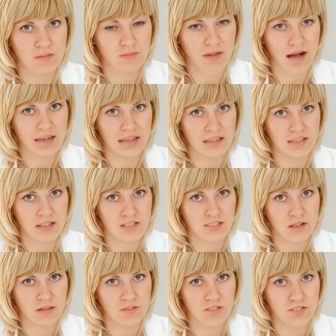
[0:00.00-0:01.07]

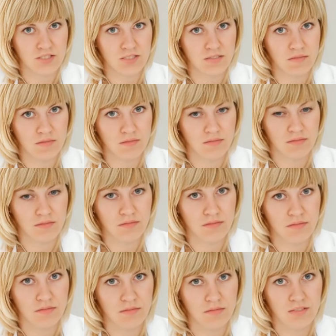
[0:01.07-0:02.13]
Mechanisms.
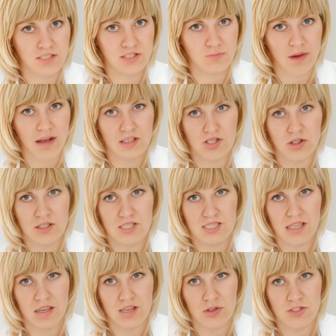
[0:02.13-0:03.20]

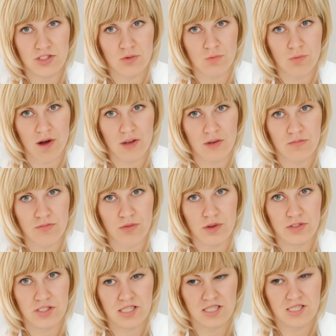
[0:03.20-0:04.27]
Sponges use a water
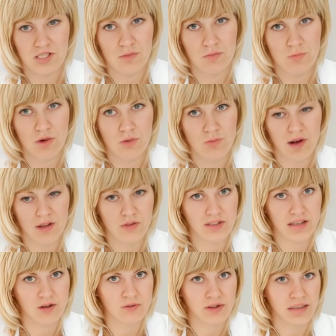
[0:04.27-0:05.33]
flow system where
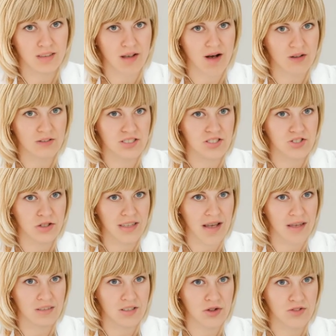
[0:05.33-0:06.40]
water carrying
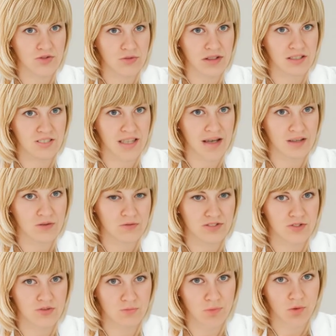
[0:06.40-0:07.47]
oxygen and nutrients
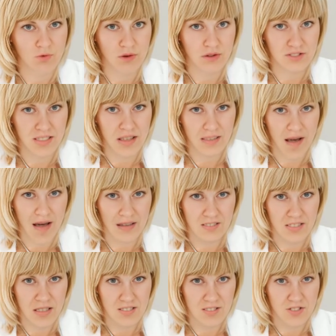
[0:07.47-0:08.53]
enters through pores and
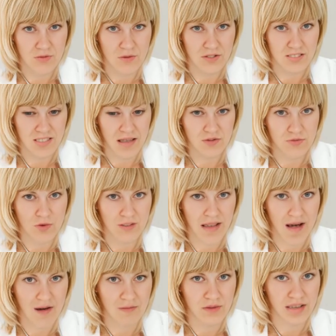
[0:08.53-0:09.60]
exits through a
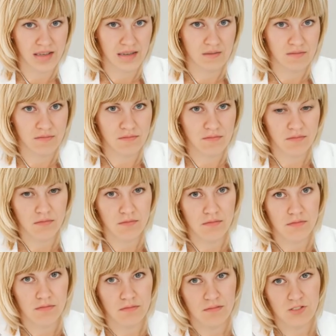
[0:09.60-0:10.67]
central cavity.
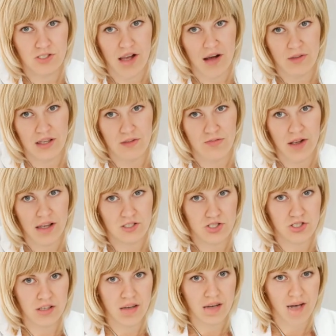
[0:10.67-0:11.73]

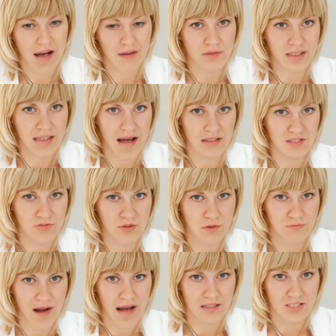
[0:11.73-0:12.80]
Jellyfish have a
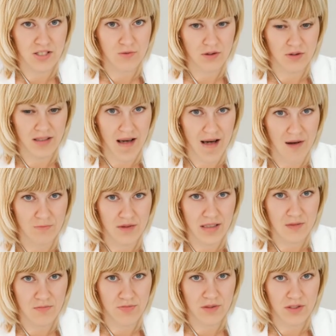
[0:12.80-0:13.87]
gastrovascular
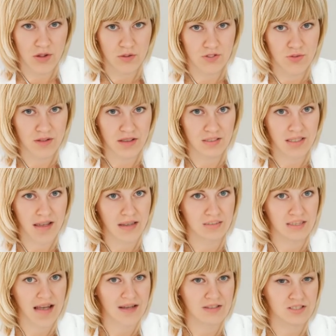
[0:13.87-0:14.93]
cavity for nutrient
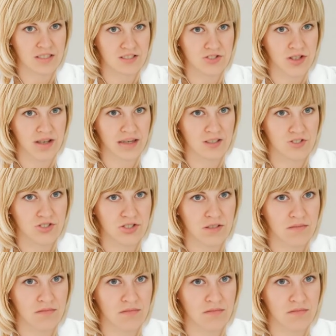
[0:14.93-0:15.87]
and gas exchange.